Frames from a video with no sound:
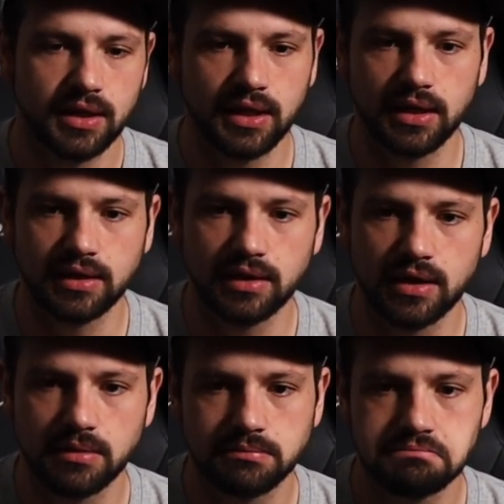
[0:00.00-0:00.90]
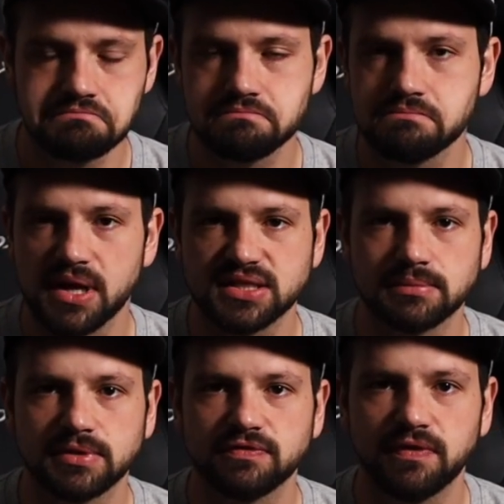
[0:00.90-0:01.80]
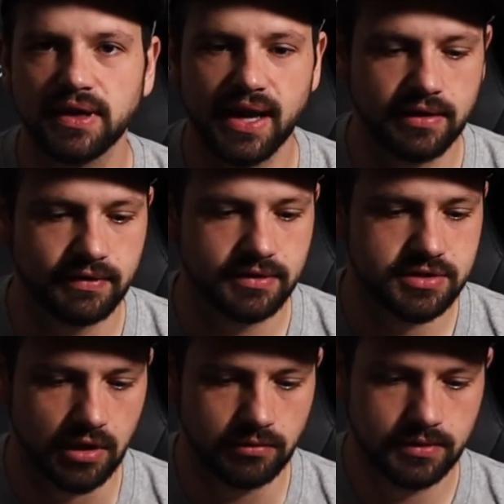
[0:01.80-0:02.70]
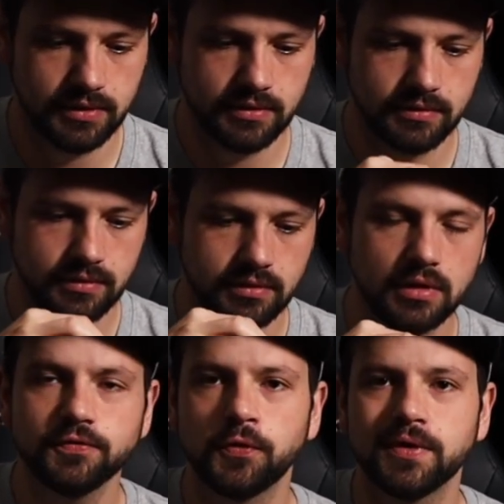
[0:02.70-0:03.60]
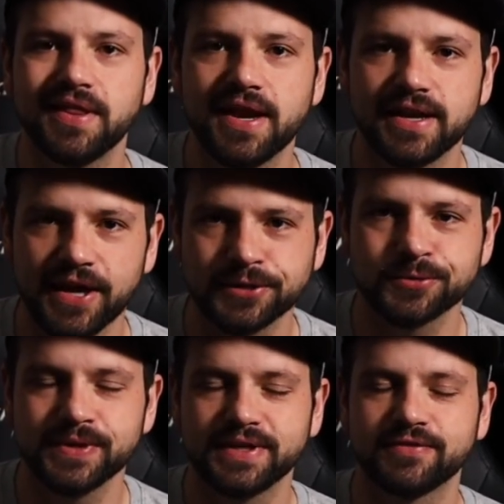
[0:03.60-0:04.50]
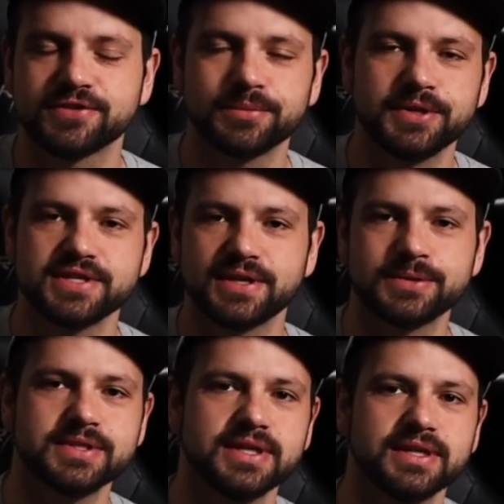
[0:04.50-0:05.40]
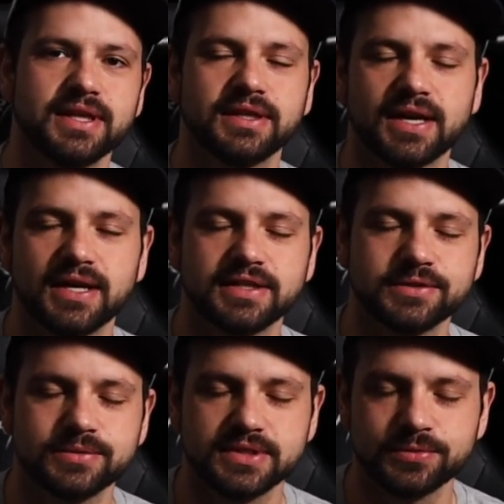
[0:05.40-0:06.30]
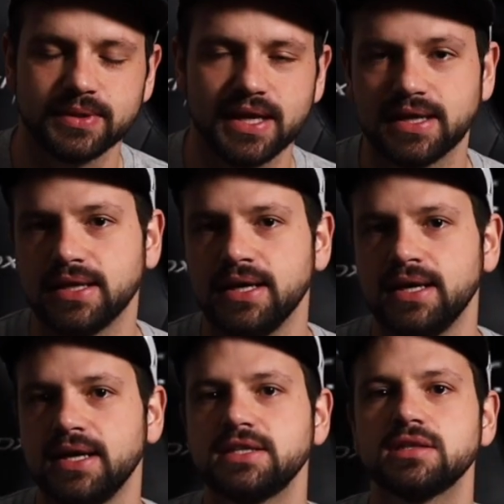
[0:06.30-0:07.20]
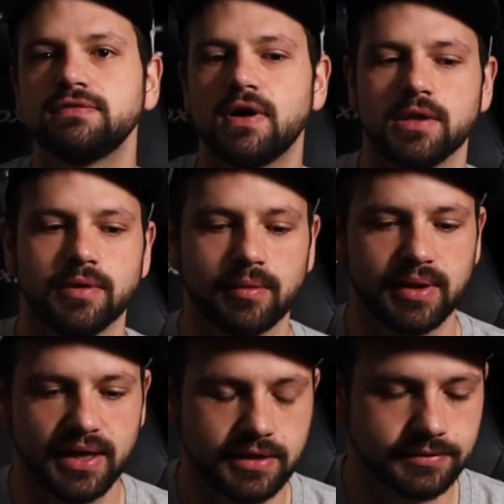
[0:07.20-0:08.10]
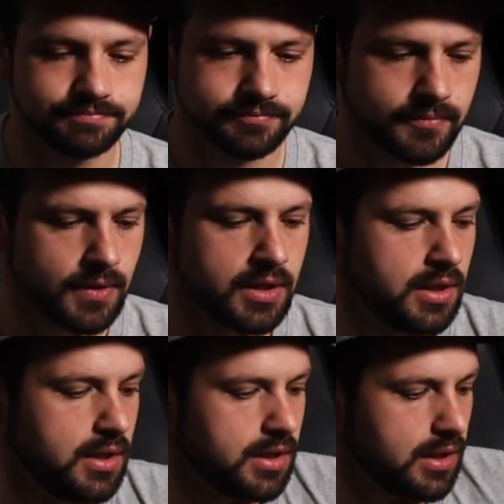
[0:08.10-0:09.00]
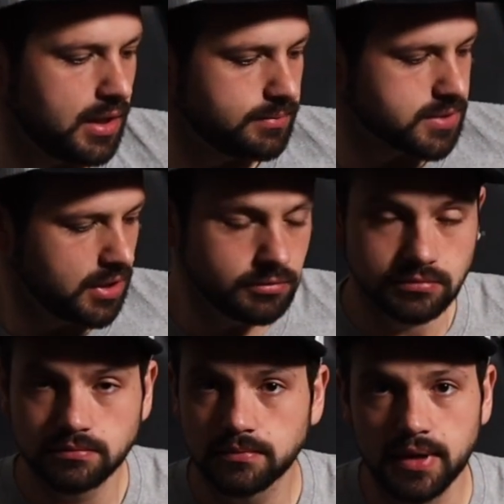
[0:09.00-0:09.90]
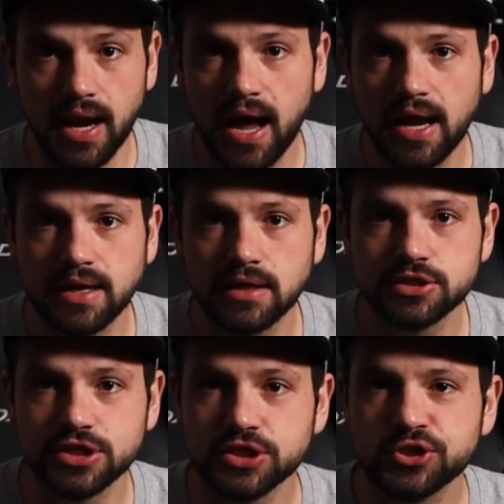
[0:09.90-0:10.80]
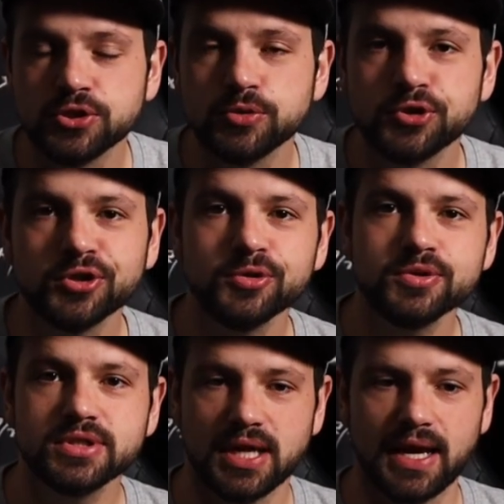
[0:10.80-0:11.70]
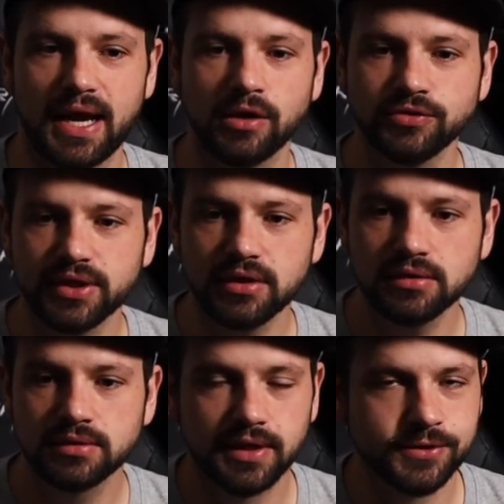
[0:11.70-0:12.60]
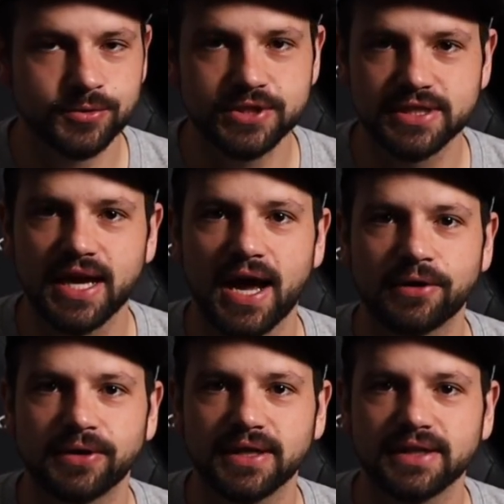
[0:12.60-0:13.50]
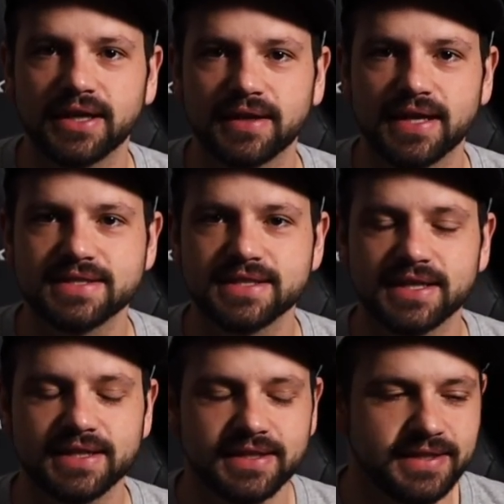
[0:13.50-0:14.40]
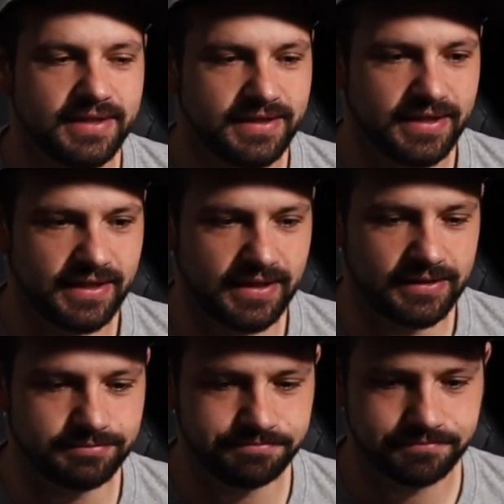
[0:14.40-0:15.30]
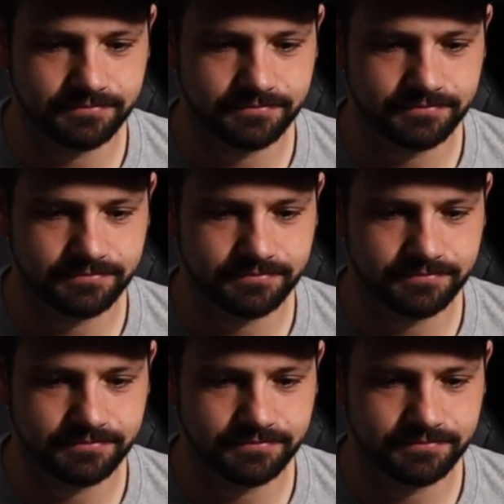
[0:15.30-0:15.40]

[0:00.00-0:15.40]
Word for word: and um, make something fun out of it. So look forward to that next week. For some reason I was thinking that the contest was this weekend. It's the following weekend. Um, so non G2 news out there, that's what you got right there. That's it. Um,